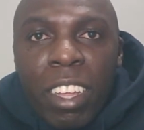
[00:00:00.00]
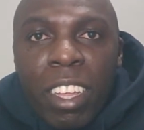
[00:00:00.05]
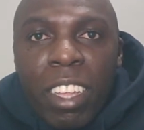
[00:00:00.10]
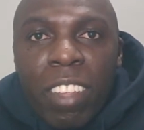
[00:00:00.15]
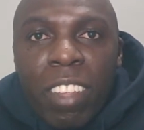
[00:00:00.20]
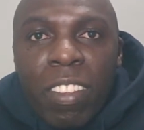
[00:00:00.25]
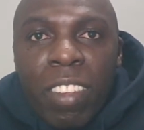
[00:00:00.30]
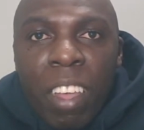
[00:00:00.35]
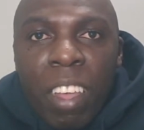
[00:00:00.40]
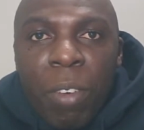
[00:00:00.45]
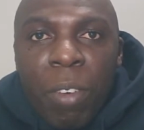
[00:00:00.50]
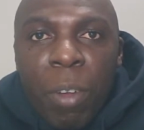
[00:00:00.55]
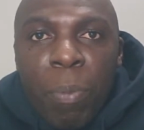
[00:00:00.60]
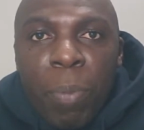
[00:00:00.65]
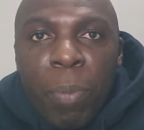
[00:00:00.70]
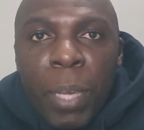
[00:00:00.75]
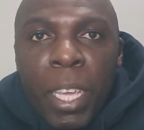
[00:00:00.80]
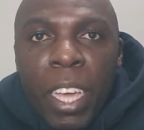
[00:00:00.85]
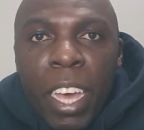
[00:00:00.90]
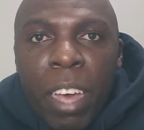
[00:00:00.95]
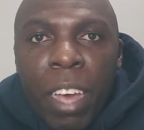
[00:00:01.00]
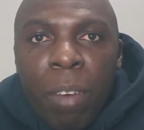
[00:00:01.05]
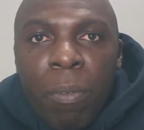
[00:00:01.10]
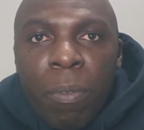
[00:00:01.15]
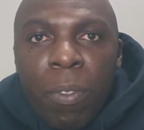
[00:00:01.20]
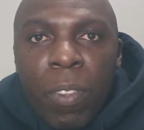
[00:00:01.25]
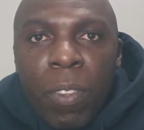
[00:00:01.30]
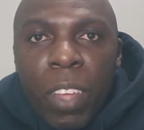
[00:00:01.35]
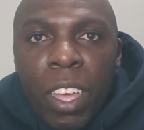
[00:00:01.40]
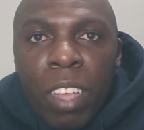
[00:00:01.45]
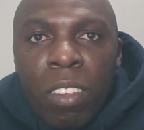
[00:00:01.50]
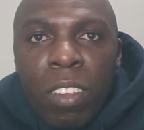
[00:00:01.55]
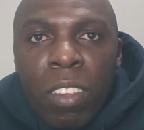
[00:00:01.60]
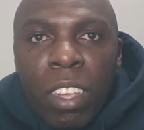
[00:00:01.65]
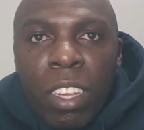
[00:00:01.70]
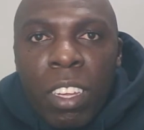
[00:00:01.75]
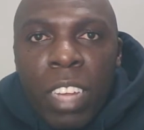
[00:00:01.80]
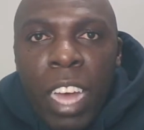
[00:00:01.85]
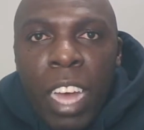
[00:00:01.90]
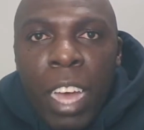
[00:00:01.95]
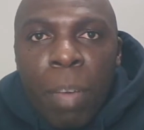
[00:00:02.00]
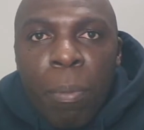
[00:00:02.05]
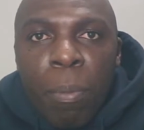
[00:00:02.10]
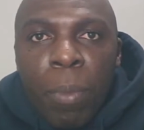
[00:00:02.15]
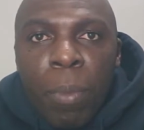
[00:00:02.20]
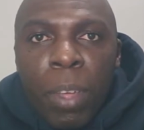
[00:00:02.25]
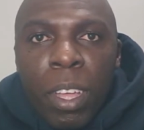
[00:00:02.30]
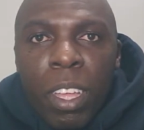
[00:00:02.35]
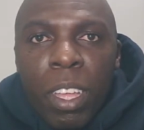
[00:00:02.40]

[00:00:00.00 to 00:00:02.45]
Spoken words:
7 p.m. SA time.